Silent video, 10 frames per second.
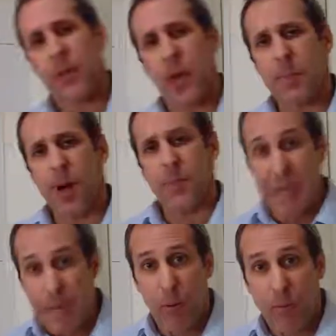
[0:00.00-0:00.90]
about
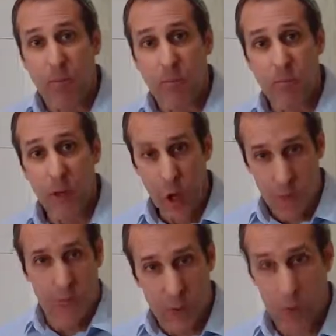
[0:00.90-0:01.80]
people,
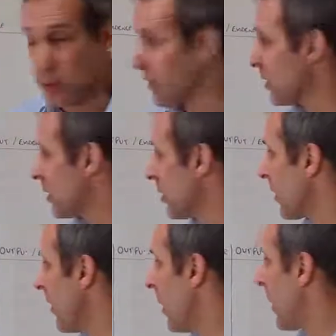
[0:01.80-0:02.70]
human resources,
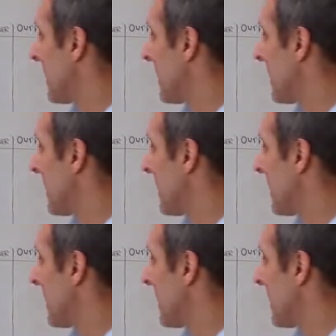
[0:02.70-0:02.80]
we